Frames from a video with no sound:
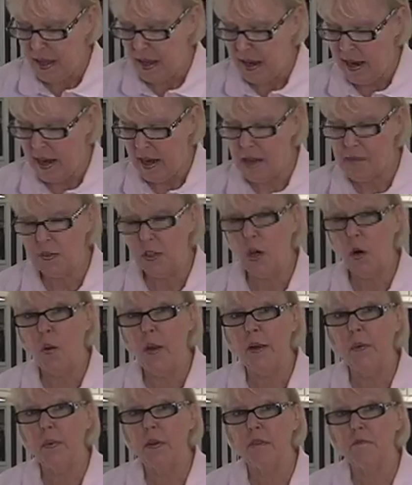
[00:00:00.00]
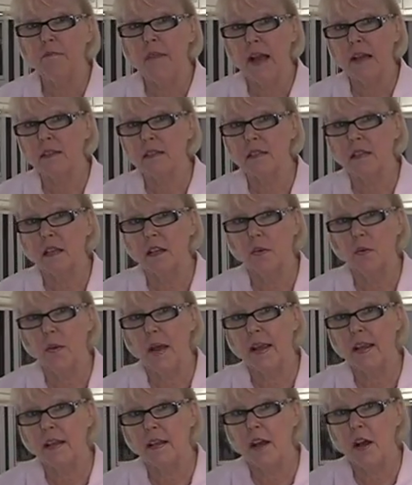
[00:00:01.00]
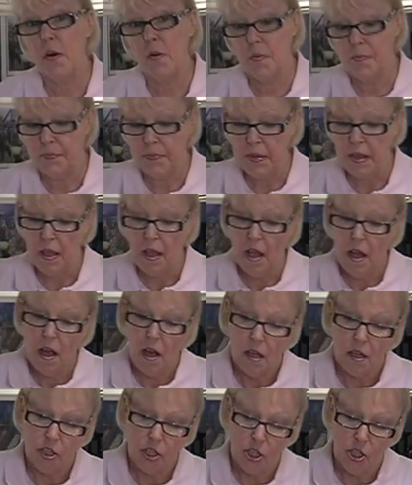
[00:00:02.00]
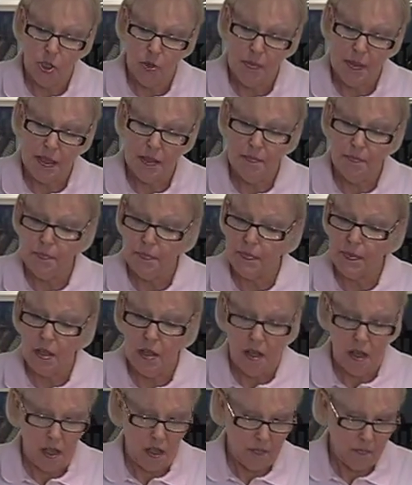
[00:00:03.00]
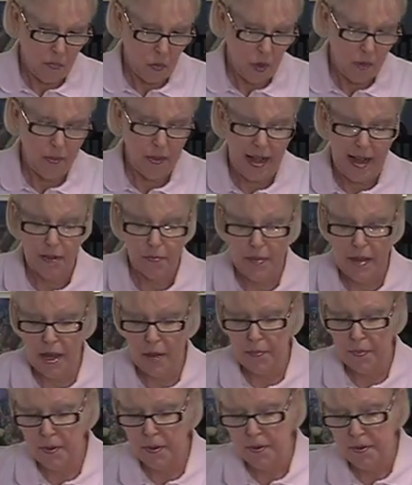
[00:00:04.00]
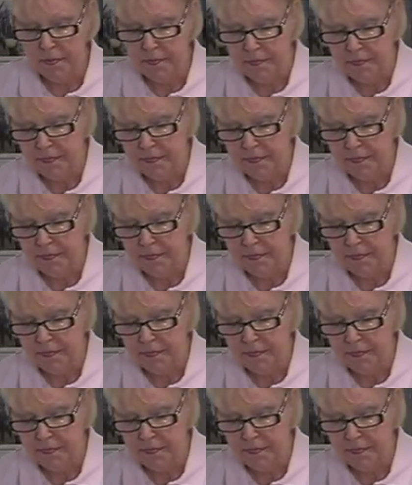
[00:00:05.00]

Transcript: And I'm going with Mexican oregano, cumin, more black pepper,